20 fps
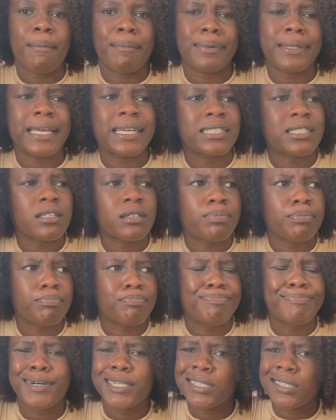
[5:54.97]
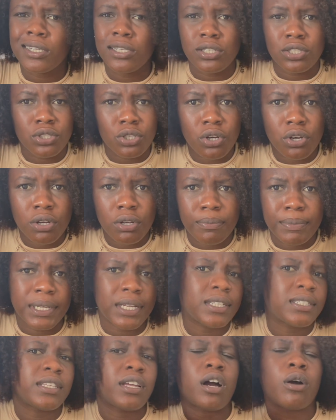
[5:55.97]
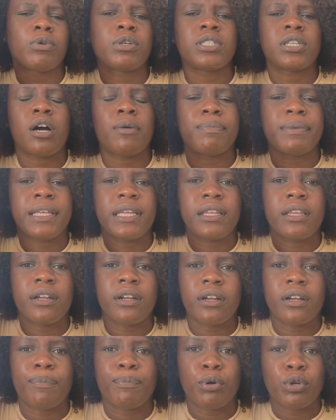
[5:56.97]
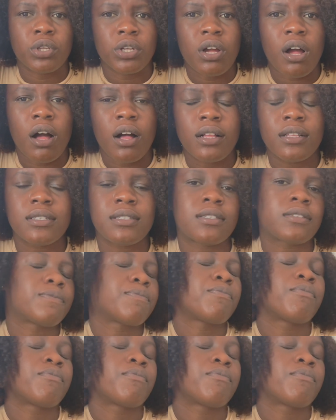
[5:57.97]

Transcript: next month or so, because they always update their protocols.